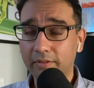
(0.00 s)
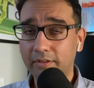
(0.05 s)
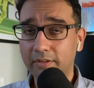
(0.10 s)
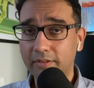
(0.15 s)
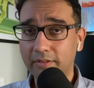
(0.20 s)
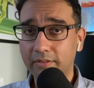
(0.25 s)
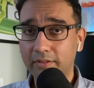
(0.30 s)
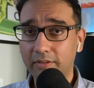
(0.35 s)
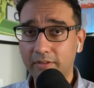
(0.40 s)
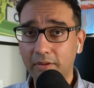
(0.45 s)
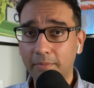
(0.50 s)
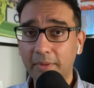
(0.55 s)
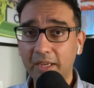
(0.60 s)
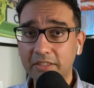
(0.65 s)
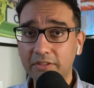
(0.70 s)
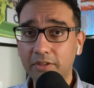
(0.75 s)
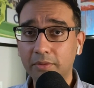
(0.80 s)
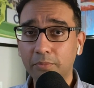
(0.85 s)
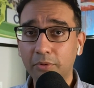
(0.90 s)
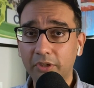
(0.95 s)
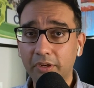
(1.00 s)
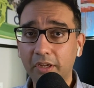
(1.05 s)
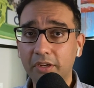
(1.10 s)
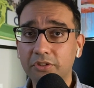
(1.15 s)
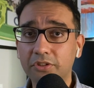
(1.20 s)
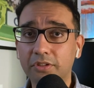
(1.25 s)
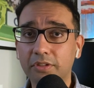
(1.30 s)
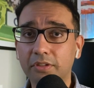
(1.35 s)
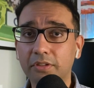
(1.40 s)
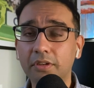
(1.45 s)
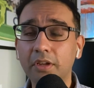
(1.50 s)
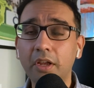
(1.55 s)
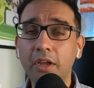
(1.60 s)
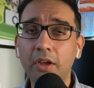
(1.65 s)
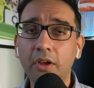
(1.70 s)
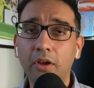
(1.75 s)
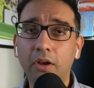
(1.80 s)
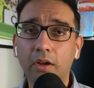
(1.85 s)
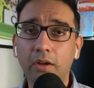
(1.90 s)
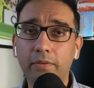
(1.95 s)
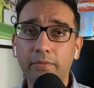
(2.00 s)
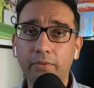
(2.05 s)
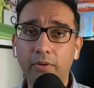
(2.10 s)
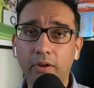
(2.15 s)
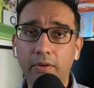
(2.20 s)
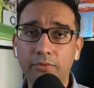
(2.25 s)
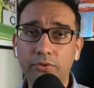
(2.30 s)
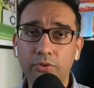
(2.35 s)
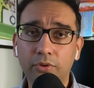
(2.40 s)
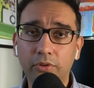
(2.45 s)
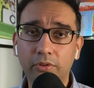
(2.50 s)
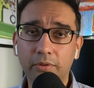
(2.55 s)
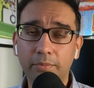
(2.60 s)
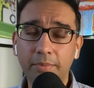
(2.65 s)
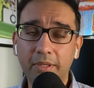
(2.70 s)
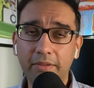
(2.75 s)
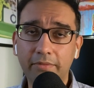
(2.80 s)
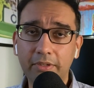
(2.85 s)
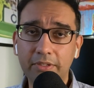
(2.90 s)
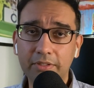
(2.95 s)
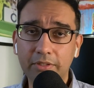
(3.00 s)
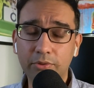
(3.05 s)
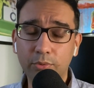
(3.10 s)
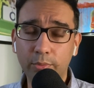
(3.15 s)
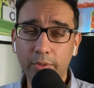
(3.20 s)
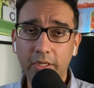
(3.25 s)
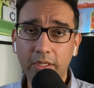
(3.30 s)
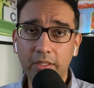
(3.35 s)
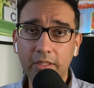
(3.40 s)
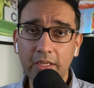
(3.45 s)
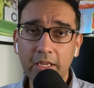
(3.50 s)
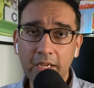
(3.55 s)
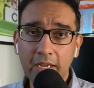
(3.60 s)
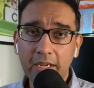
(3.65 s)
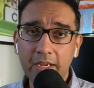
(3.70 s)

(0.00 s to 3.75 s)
the the domestic production of of solar P Vs as well.